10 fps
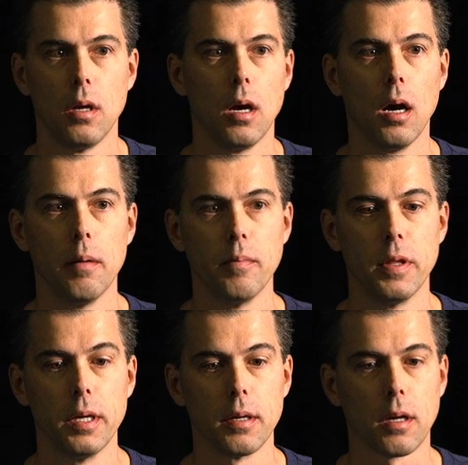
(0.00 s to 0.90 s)

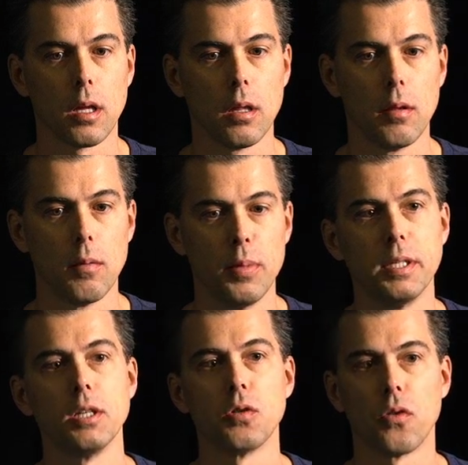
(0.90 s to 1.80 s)
The
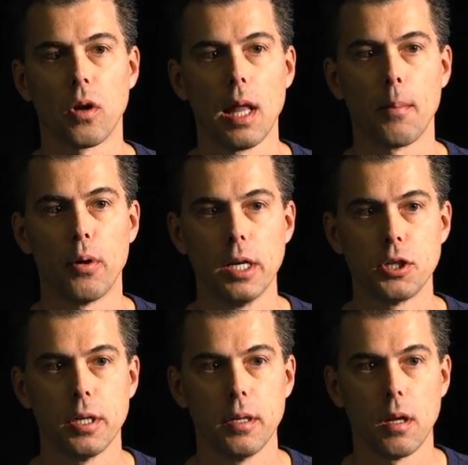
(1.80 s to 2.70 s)
potential for
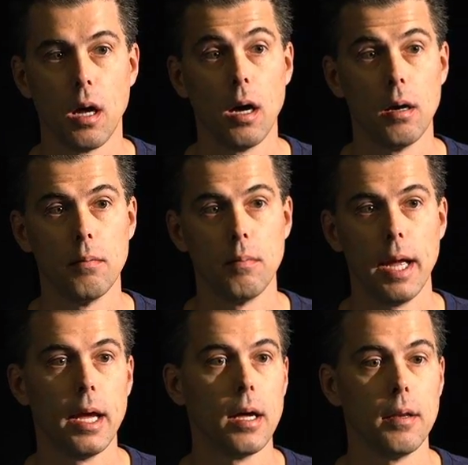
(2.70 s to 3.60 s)
collaboration
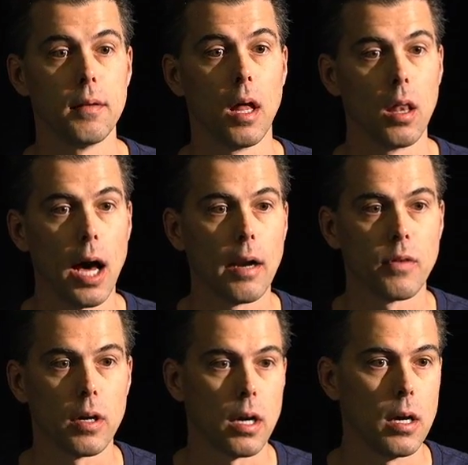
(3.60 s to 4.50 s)
and a lot of
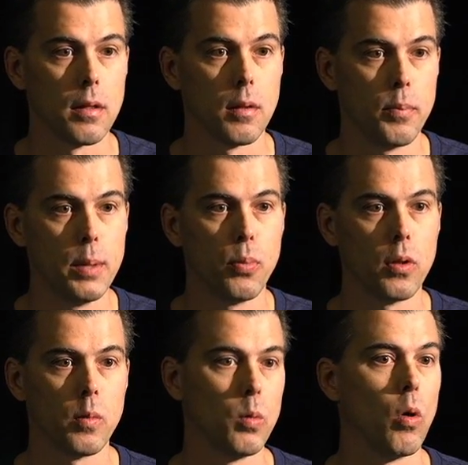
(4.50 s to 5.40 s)
the people that
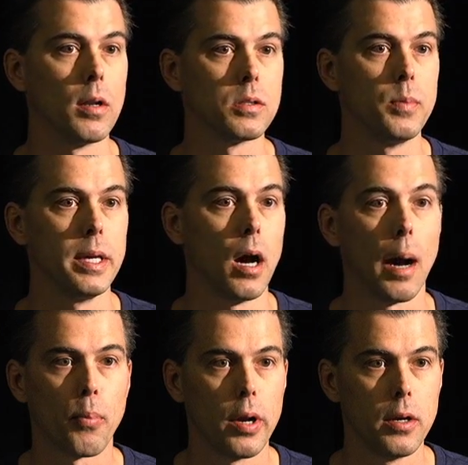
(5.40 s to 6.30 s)
we want to be
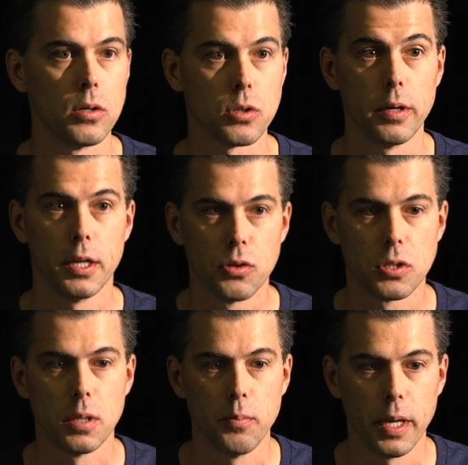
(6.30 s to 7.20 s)
operators or are
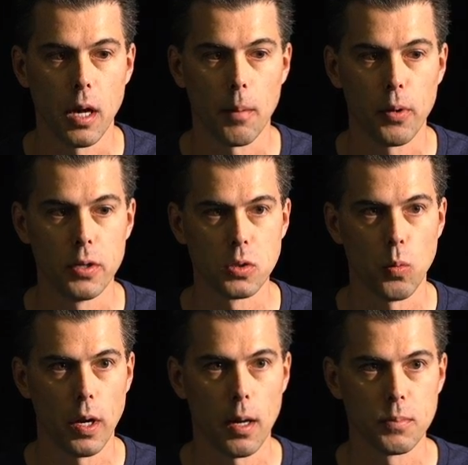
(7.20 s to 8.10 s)
interested in being operators of
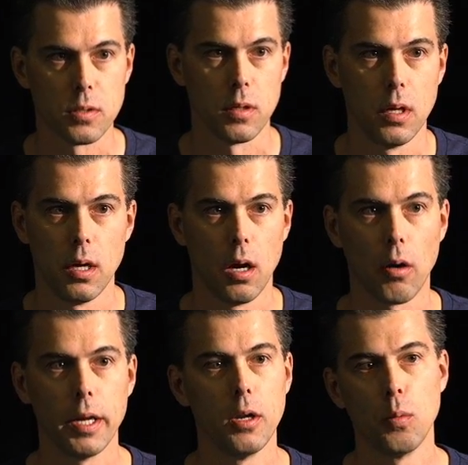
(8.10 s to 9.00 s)
OneOps are
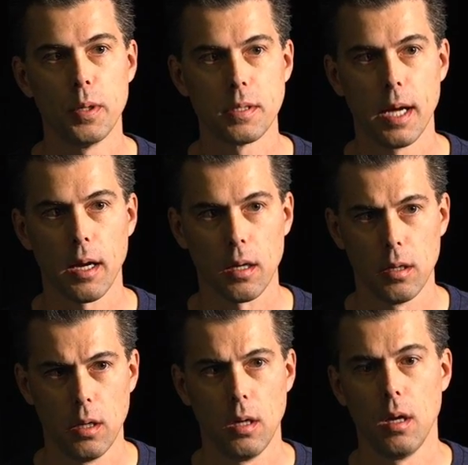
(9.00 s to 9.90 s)
in OpenStack,
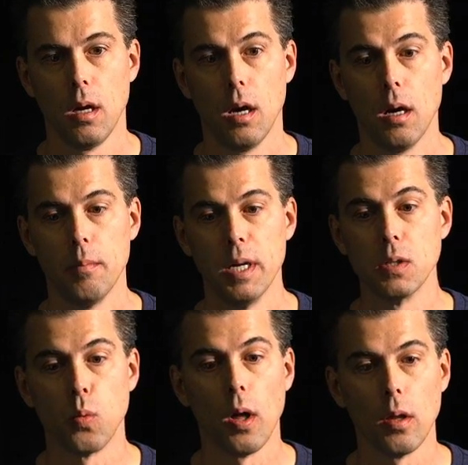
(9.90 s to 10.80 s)

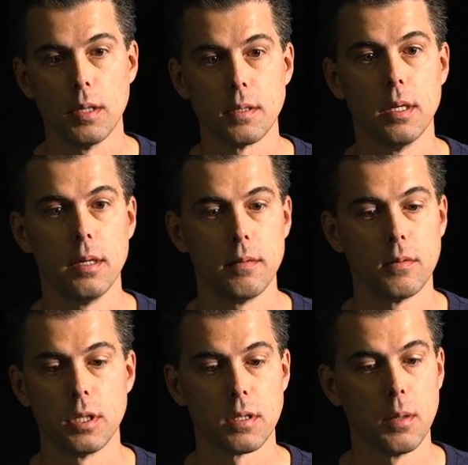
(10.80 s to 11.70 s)
as well as
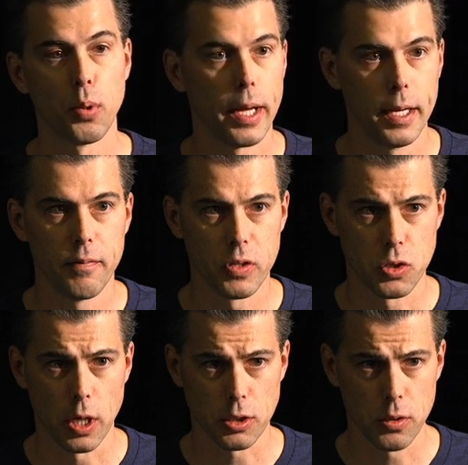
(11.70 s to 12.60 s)
just the plain
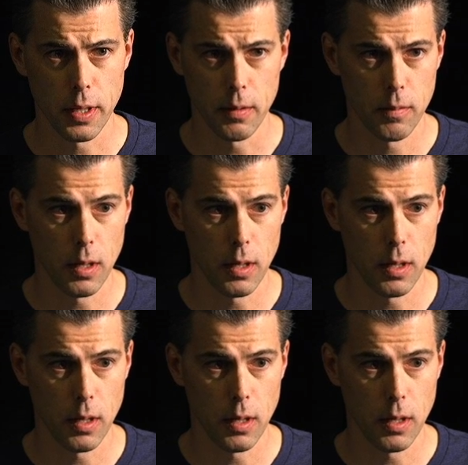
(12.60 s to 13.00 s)
infrastructure that